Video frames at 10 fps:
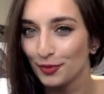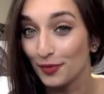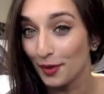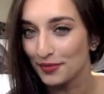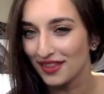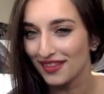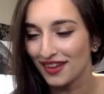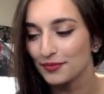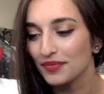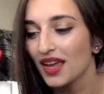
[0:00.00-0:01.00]

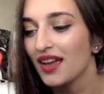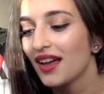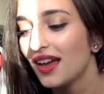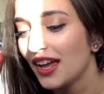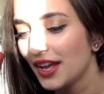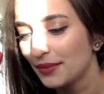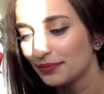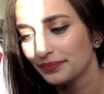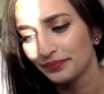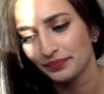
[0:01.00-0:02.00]
popular.
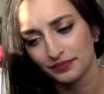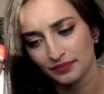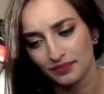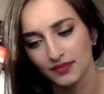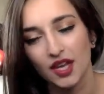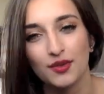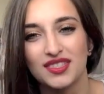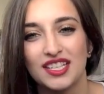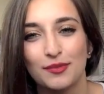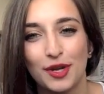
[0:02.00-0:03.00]
Oh, it's
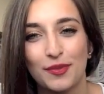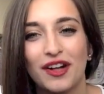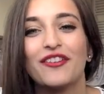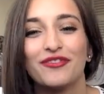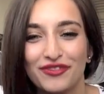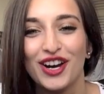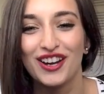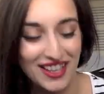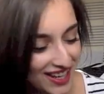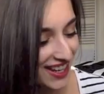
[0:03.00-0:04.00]
T-Mobile. Fuck.